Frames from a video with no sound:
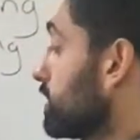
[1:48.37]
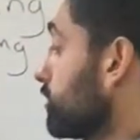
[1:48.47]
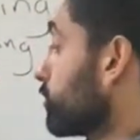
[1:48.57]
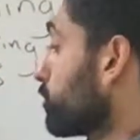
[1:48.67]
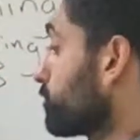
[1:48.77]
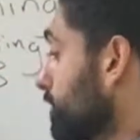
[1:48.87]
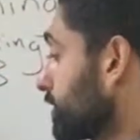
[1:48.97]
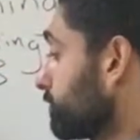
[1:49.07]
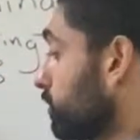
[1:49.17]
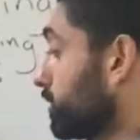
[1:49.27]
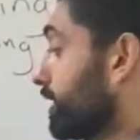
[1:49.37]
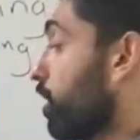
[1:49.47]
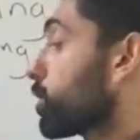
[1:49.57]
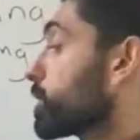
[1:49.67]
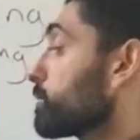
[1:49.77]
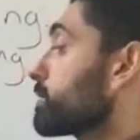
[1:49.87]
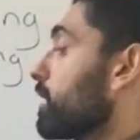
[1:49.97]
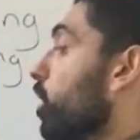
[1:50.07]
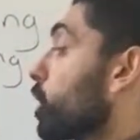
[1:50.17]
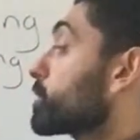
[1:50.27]
the third principle, and
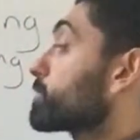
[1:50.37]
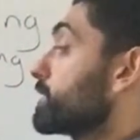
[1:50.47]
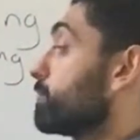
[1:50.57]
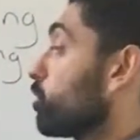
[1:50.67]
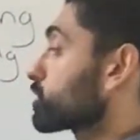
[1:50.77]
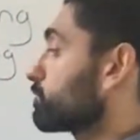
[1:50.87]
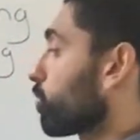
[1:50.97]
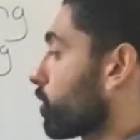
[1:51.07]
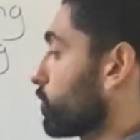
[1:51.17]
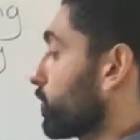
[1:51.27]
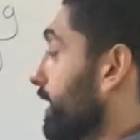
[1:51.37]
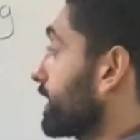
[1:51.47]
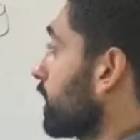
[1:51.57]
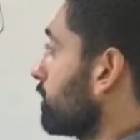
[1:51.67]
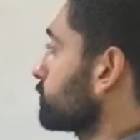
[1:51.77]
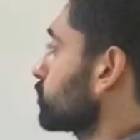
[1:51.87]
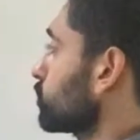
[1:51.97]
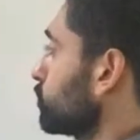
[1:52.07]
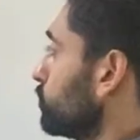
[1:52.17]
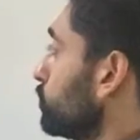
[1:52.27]
arguably the most important when it comes
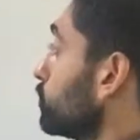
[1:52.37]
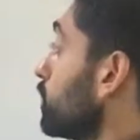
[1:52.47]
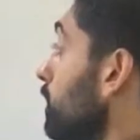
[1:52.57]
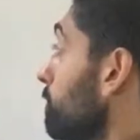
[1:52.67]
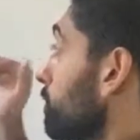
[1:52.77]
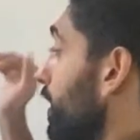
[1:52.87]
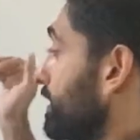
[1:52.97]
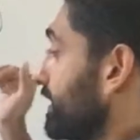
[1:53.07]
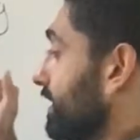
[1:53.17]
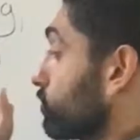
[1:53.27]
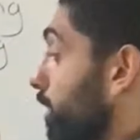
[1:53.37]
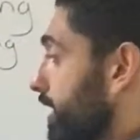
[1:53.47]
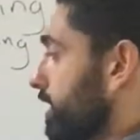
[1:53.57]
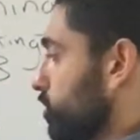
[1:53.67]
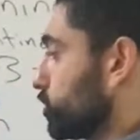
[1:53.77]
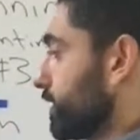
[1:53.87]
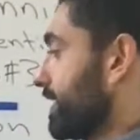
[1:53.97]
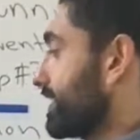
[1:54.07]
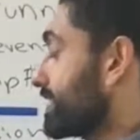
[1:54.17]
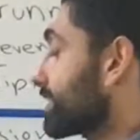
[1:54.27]
to preventing running injury,
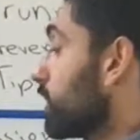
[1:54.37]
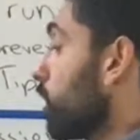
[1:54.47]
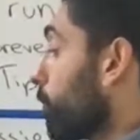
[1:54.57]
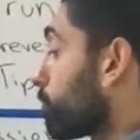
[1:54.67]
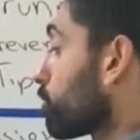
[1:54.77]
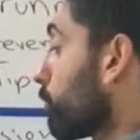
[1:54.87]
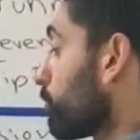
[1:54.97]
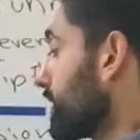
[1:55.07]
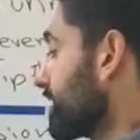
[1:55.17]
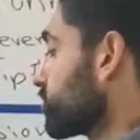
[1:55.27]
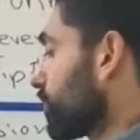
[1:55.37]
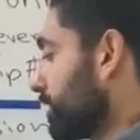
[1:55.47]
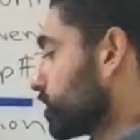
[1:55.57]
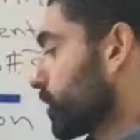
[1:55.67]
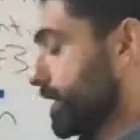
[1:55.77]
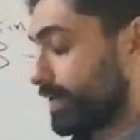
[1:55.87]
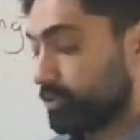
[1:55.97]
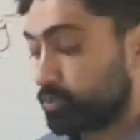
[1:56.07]
is appropriate strength training.